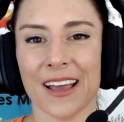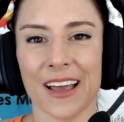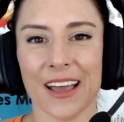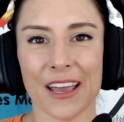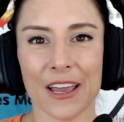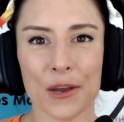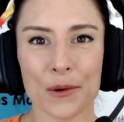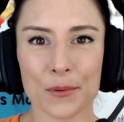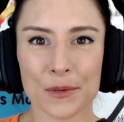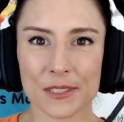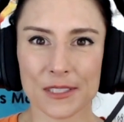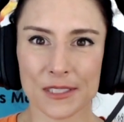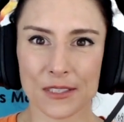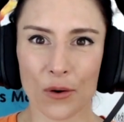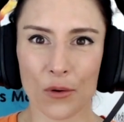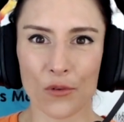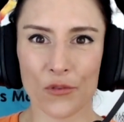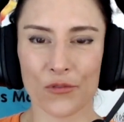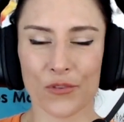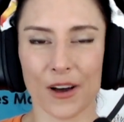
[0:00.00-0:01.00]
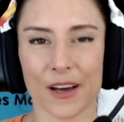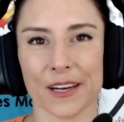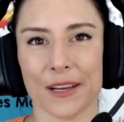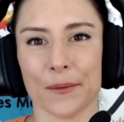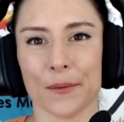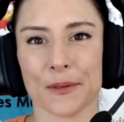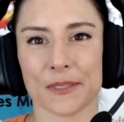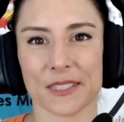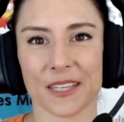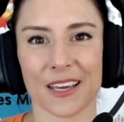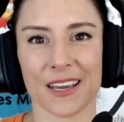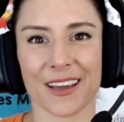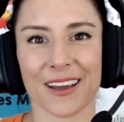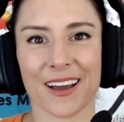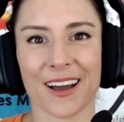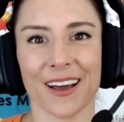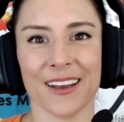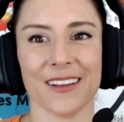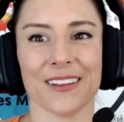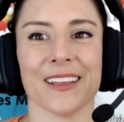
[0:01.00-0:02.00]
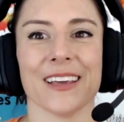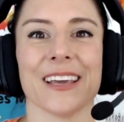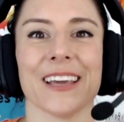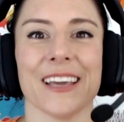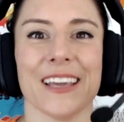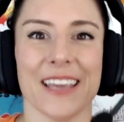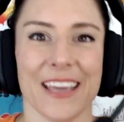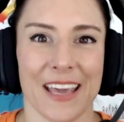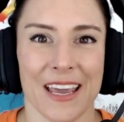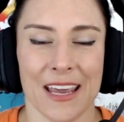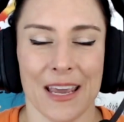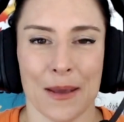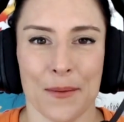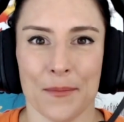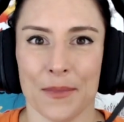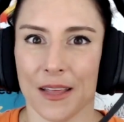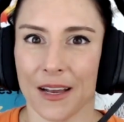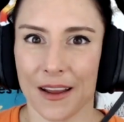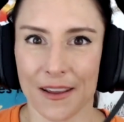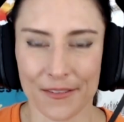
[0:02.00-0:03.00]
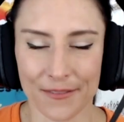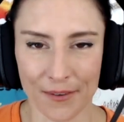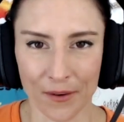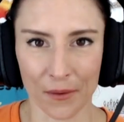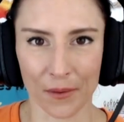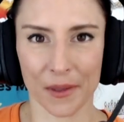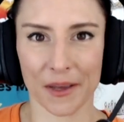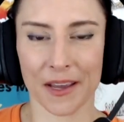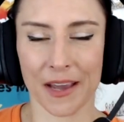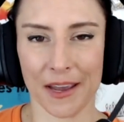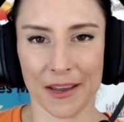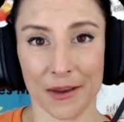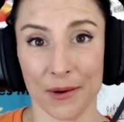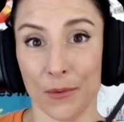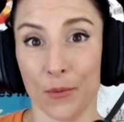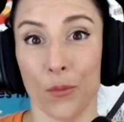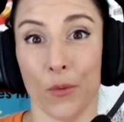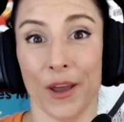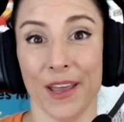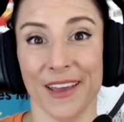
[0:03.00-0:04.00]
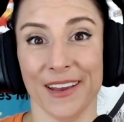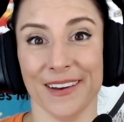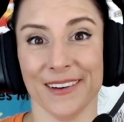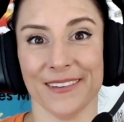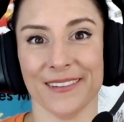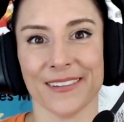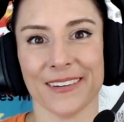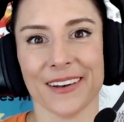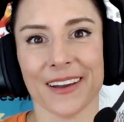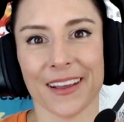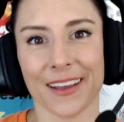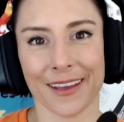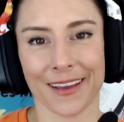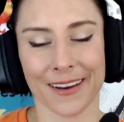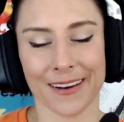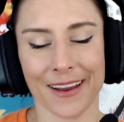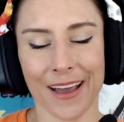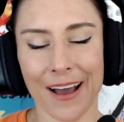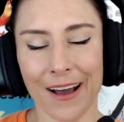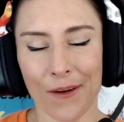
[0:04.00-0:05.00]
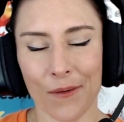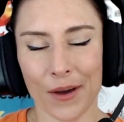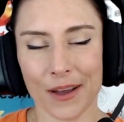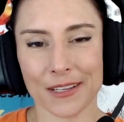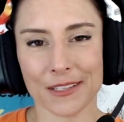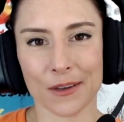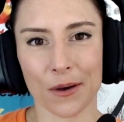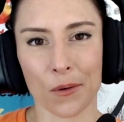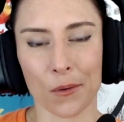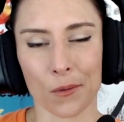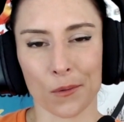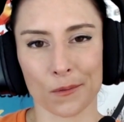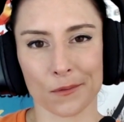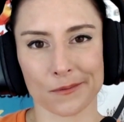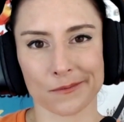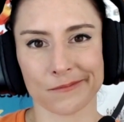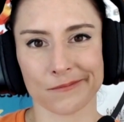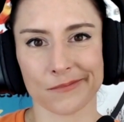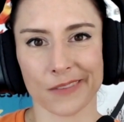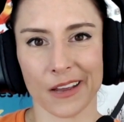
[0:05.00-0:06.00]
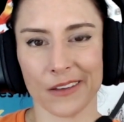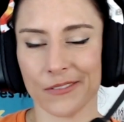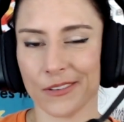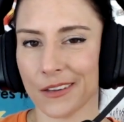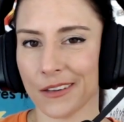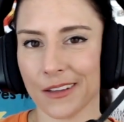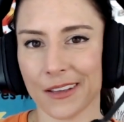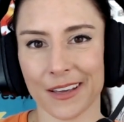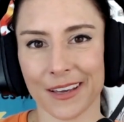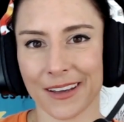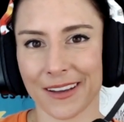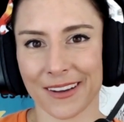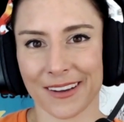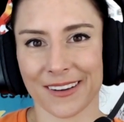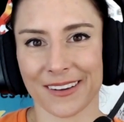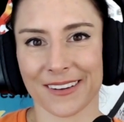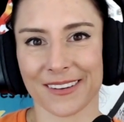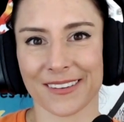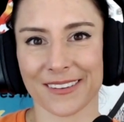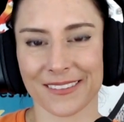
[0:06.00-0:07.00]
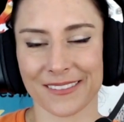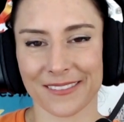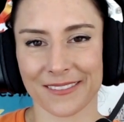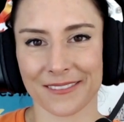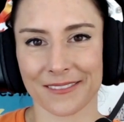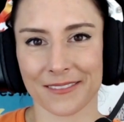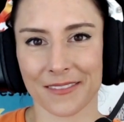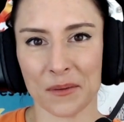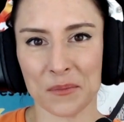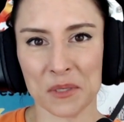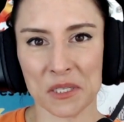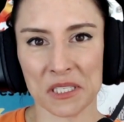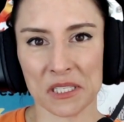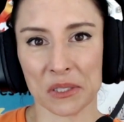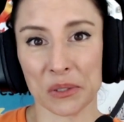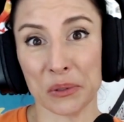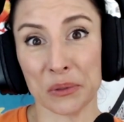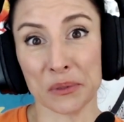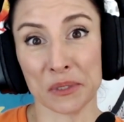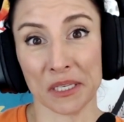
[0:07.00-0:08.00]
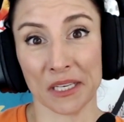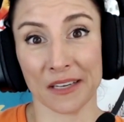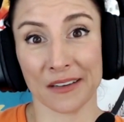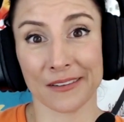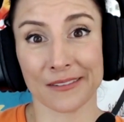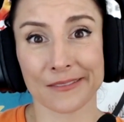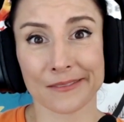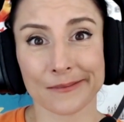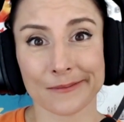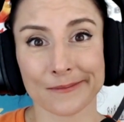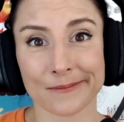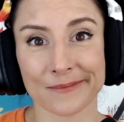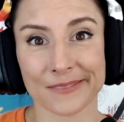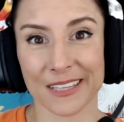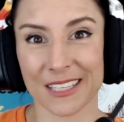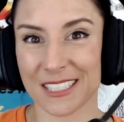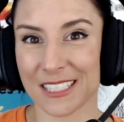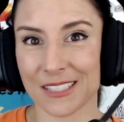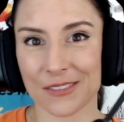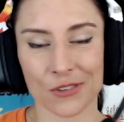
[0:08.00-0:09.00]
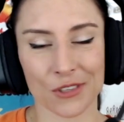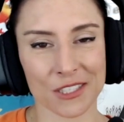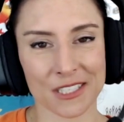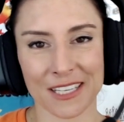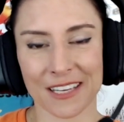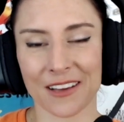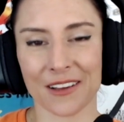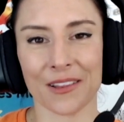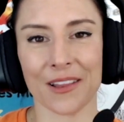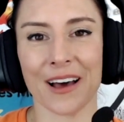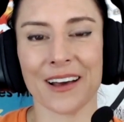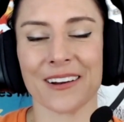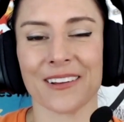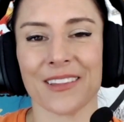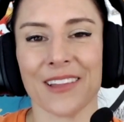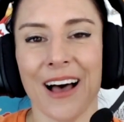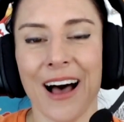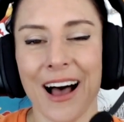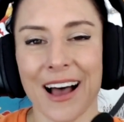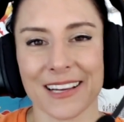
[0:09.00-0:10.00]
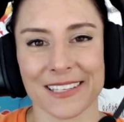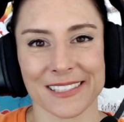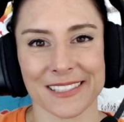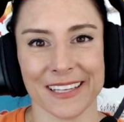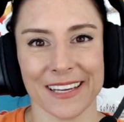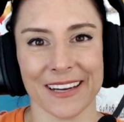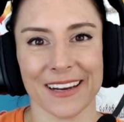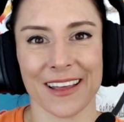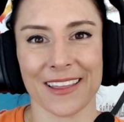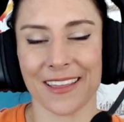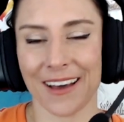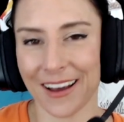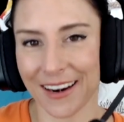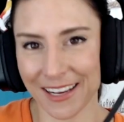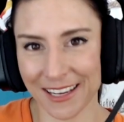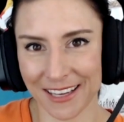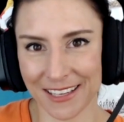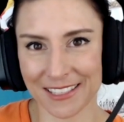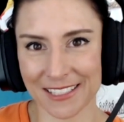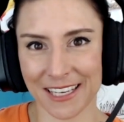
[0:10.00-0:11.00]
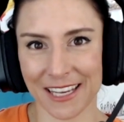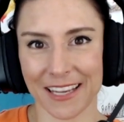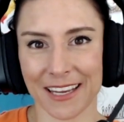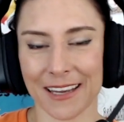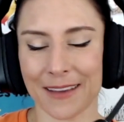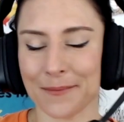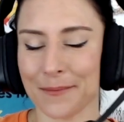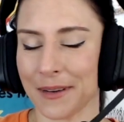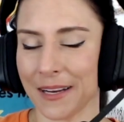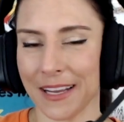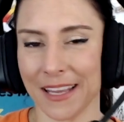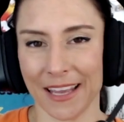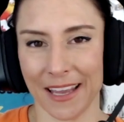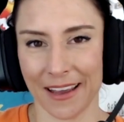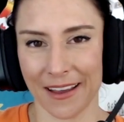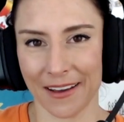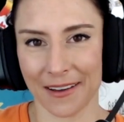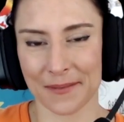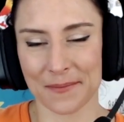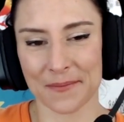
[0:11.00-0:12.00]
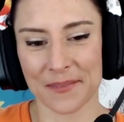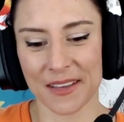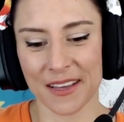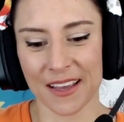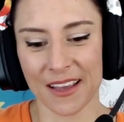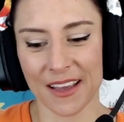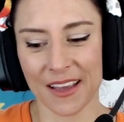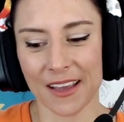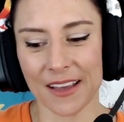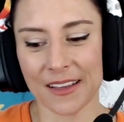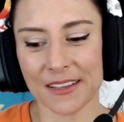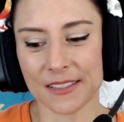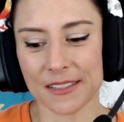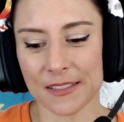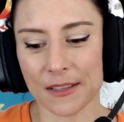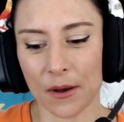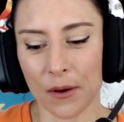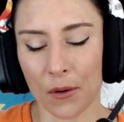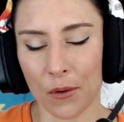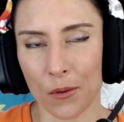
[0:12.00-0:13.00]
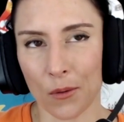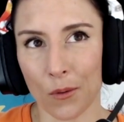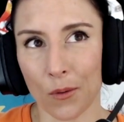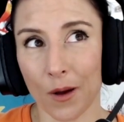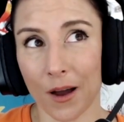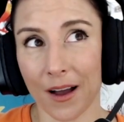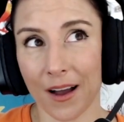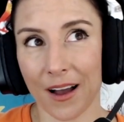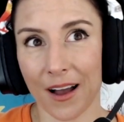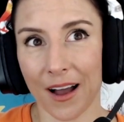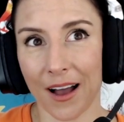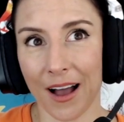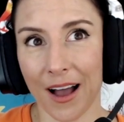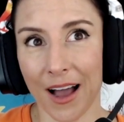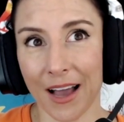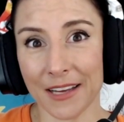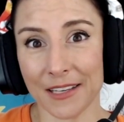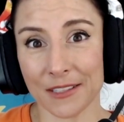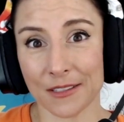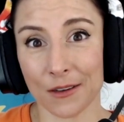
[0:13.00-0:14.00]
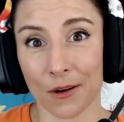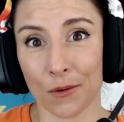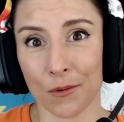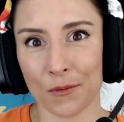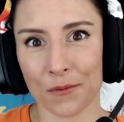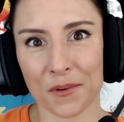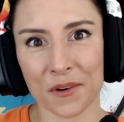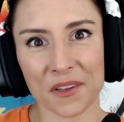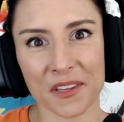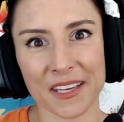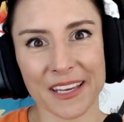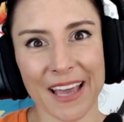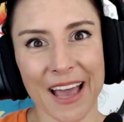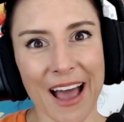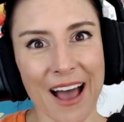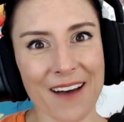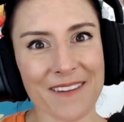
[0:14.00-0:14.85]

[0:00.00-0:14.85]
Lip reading: it was so fun. It was like kind of like a game that I felt like I could win. And now I don't. I feel like I'm just losing. It just feels like a lot of loss. And I thought I could take it, but I can't. So I don't really have